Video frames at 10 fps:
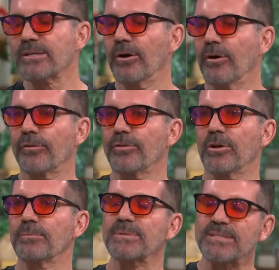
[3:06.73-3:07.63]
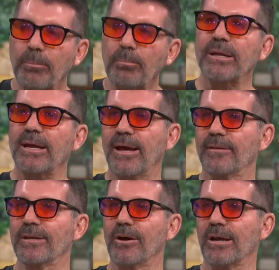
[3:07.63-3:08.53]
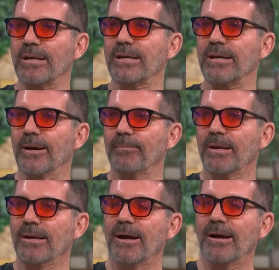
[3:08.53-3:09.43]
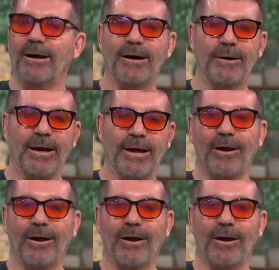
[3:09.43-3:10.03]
Despite the controversy, Simon was determined to be there for